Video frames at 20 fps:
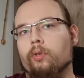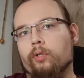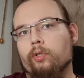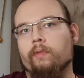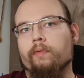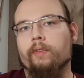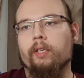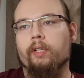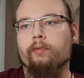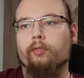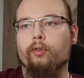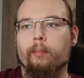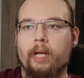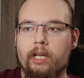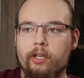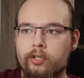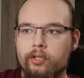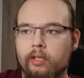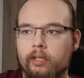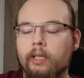source of
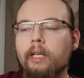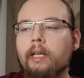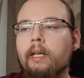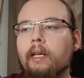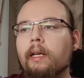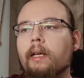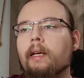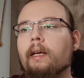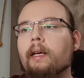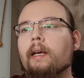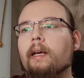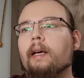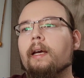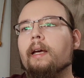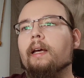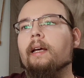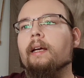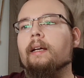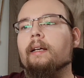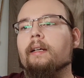information,
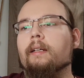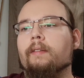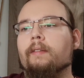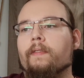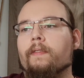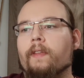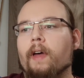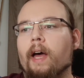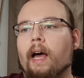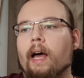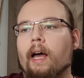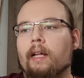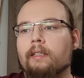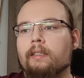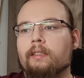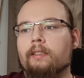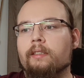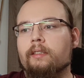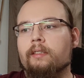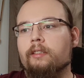
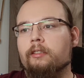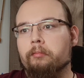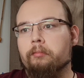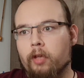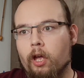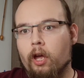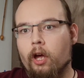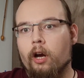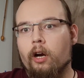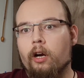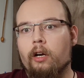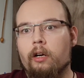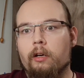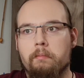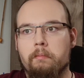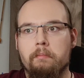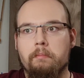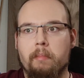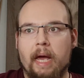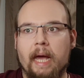that
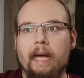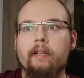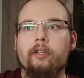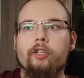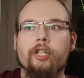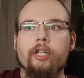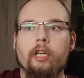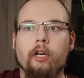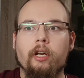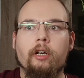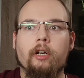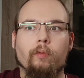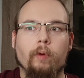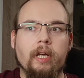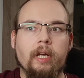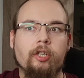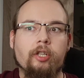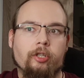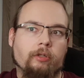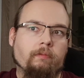her magic, her
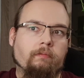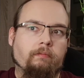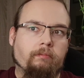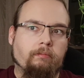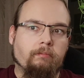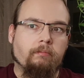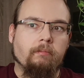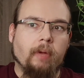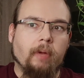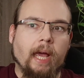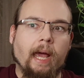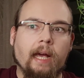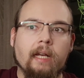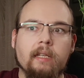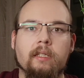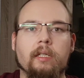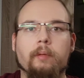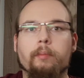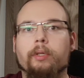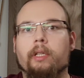wish,
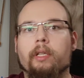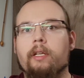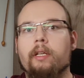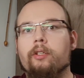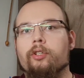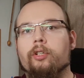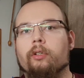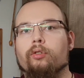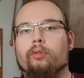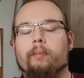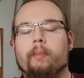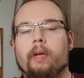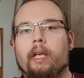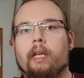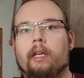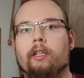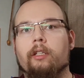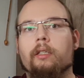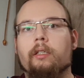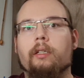has the potential to
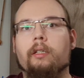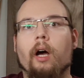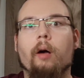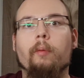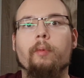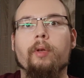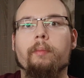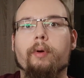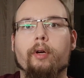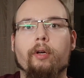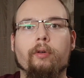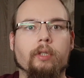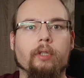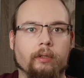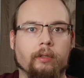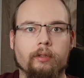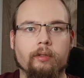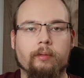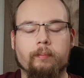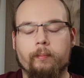make her
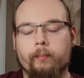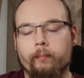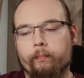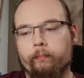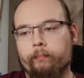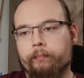omnipotent.